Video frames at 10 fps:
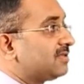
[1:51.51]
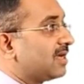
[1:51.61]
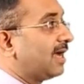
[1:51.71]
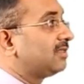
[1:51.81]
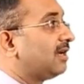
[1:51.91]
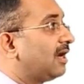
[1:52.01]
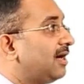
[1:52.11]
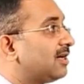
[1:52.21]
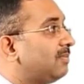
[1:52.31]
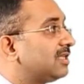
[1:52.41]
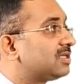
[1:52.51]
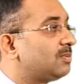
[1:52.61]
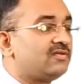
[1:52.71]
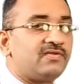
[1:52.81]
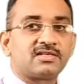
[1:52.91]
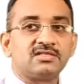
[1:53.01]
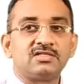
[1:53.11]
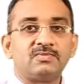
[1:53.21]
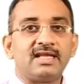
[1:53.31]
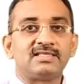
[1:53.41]
catheter-related bloodstream infections is
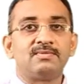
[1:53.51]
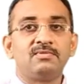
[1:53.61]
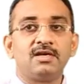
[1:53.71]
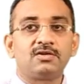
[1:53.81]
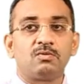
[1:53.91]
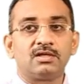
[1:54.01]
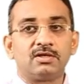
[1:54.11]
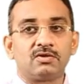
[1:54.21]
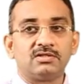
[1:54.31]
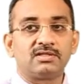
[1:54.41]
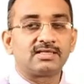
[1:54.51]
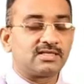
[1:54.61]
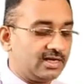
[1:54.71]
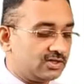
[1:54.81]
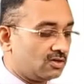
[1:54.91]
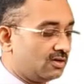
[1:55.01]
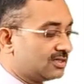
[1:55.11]
very similar to what the Rosenthal study showed.